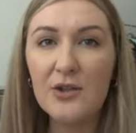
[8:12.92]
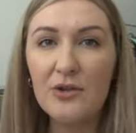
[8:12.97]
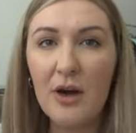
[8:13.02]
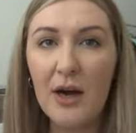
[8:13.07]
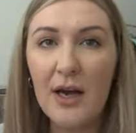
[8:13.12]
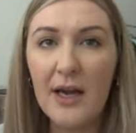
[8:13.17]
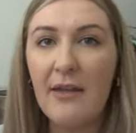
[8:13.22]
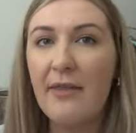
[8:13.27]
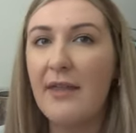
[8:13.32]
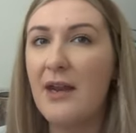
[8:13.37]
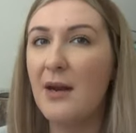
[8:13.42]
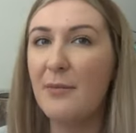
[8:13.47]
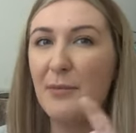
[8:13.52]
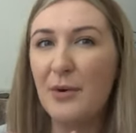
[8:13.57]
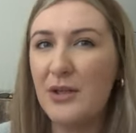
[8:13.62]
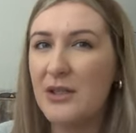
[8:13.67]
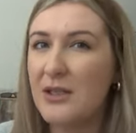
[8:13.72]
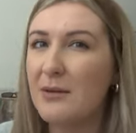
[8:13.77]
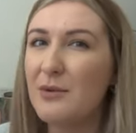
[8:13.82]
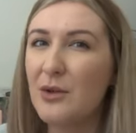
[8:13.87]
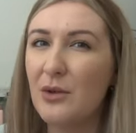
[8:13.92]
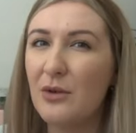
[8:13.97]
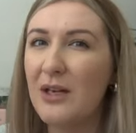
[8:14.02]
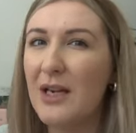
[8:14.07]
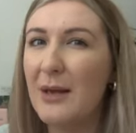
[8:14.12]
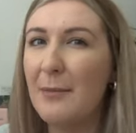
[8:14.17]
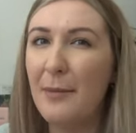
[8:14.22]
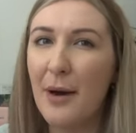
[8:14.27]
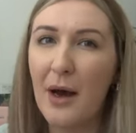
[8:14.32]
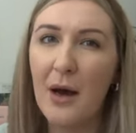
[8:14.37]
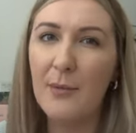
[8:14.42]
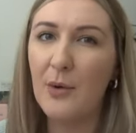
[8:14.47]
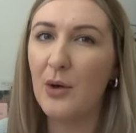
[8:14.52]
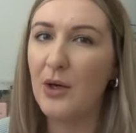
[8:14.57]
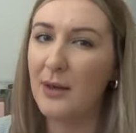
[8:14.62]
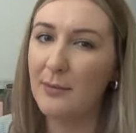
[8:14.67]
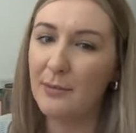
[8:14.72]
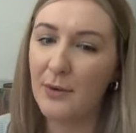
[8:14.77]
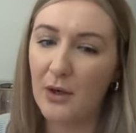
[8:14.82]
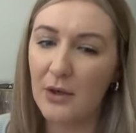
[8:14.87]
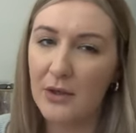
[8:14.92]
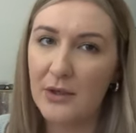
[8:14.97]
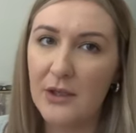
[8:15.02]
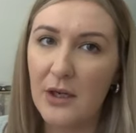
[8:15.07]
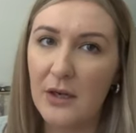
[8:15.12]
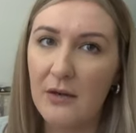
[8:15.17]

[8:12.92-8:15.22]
dry and then I put some sort of lip balm or lip gloss